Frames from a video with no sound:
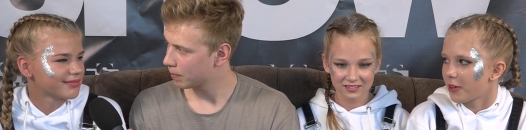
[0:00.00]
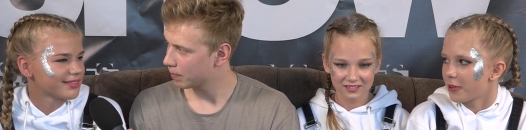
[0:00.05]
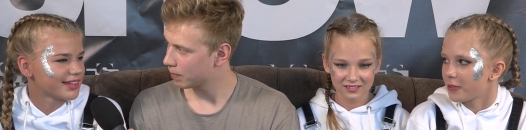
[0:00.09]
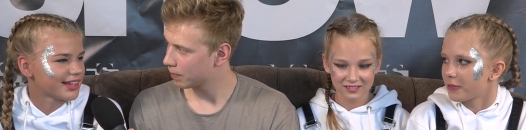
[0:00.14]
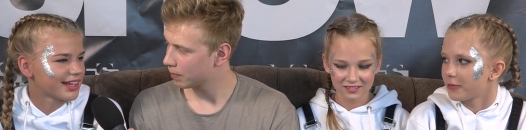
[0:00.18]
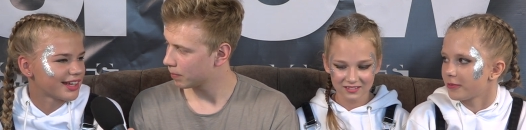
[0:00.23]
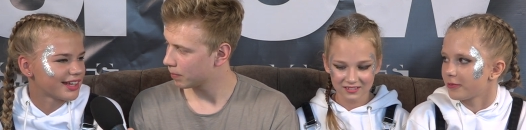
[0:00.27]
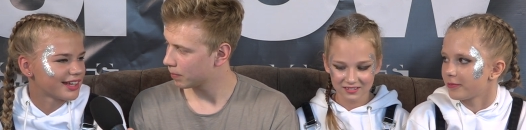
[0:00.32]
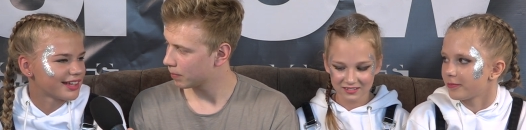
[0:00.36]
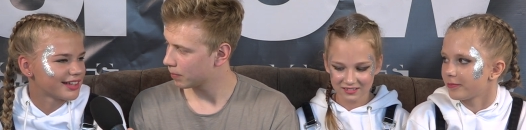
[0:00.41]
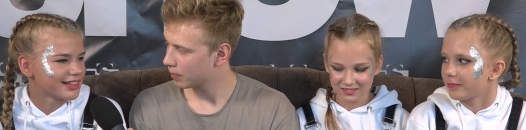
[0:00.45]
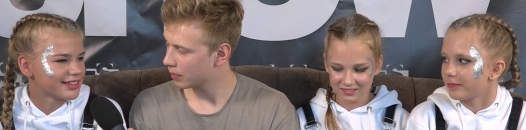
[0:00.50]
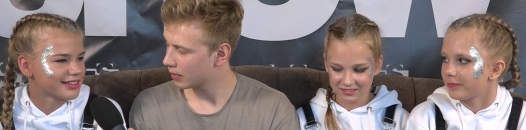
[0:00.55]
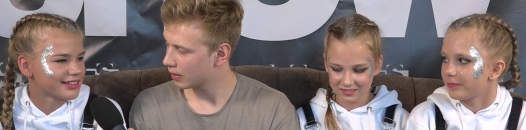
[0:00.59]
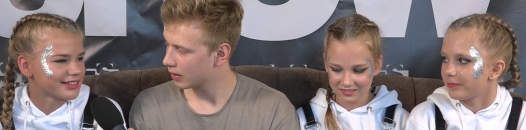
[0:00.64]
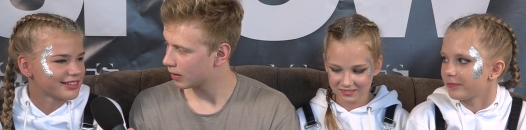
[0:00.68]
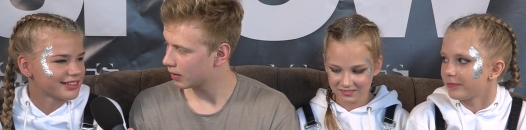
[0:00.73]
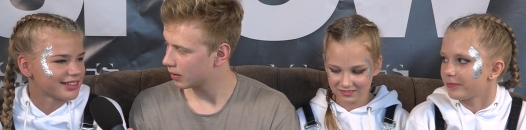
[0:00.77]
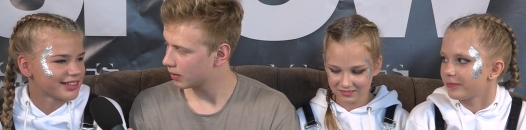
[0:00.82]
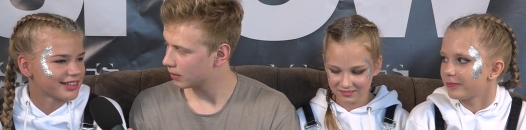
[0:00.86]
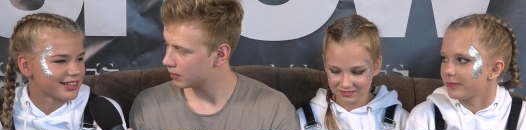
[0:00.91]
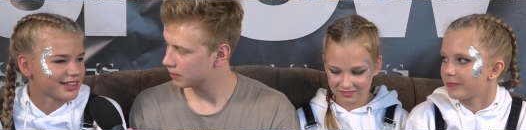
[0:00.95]
Speaker 1: and
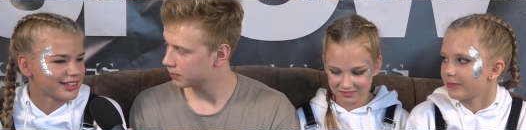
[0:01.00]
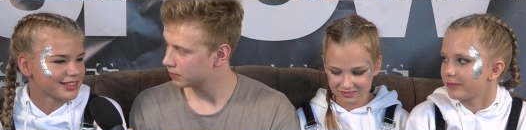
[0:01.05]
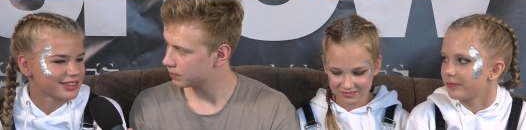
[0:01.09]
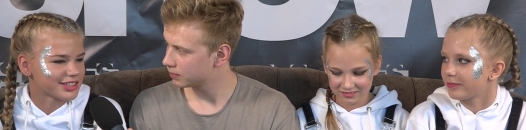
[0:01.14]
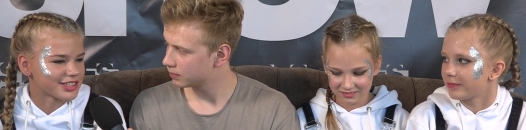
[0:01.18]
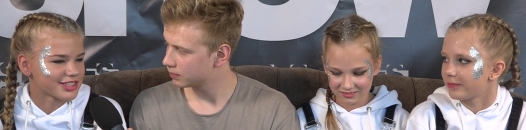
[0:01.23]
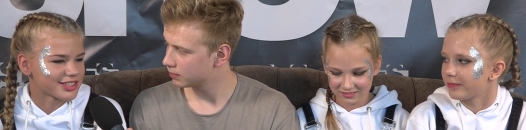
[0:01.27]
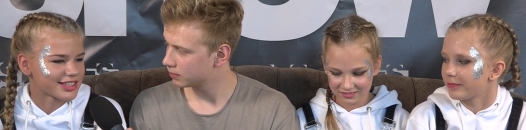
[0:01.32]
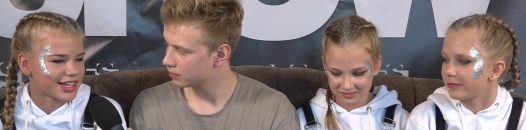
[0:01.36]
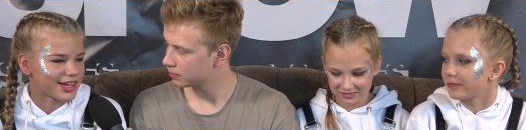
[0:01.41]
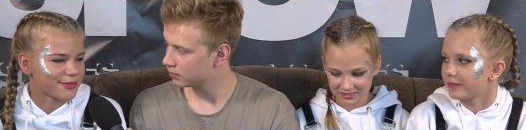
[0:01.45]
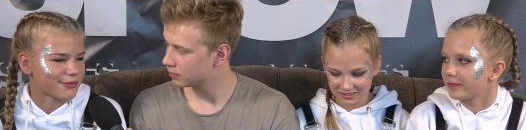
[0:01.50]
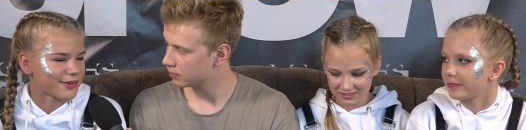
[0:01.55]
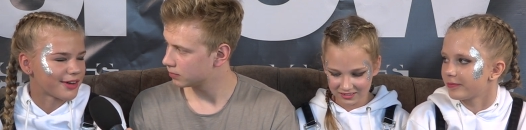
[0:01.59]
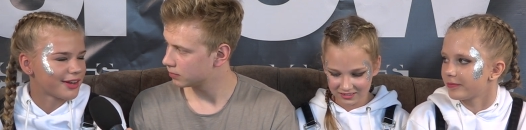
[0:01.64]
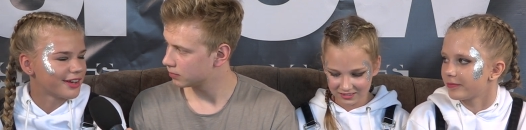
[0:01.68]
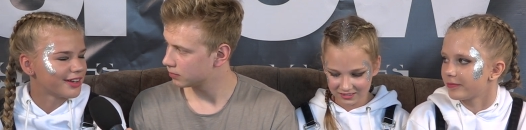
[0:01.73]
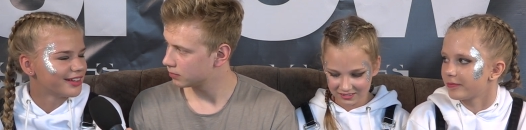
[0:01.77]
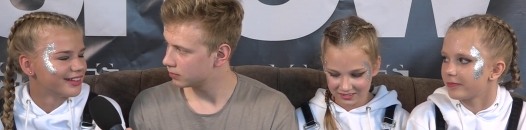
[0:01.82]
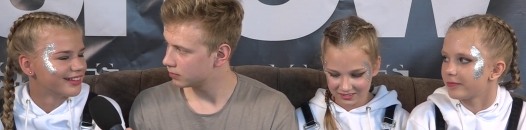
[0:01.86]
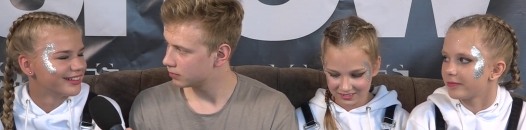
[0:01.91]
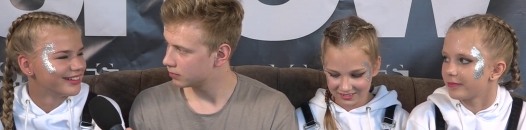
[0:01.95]
just have
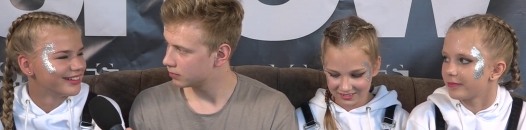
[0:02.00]
fun.